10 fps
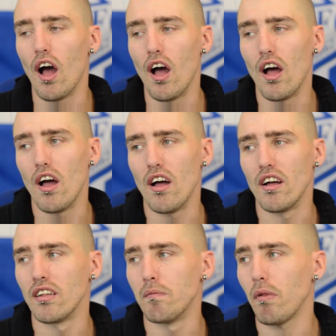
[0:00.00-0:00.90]

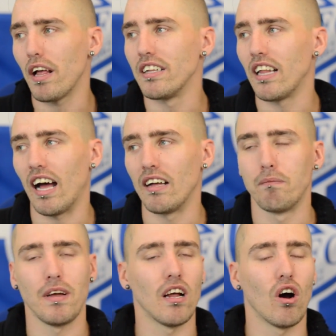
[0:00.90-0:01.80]
The players that
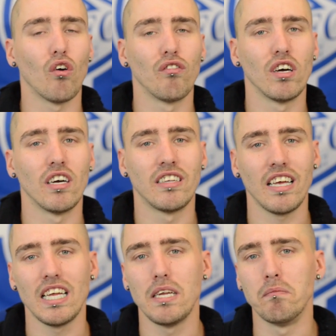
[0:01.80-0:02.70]
have been at other
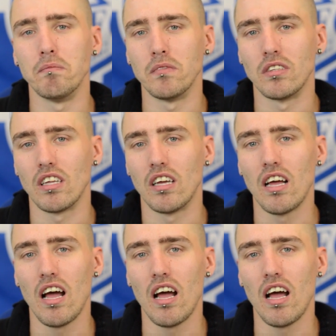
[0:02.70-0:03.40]
teams